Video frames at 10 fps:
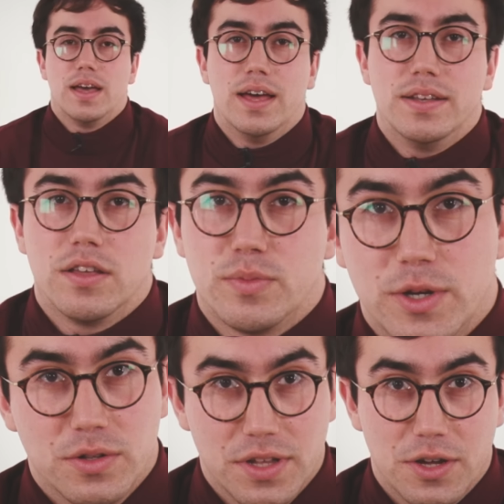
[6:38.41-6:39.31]
And as we
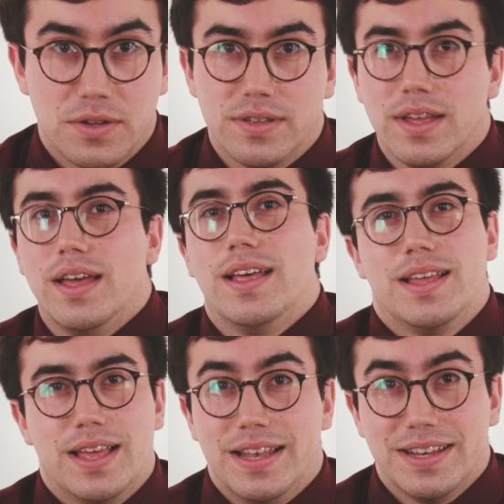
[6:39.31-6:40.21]
all know,
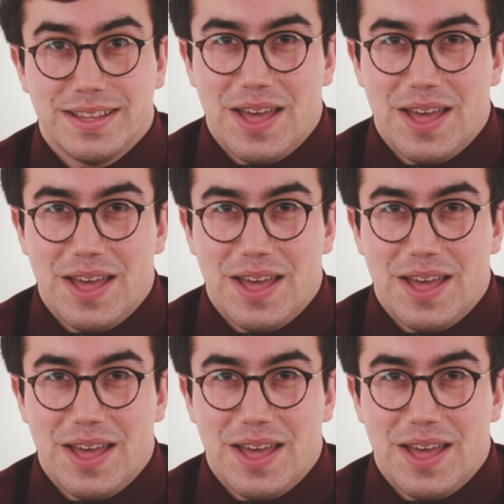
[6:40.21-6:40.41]
a little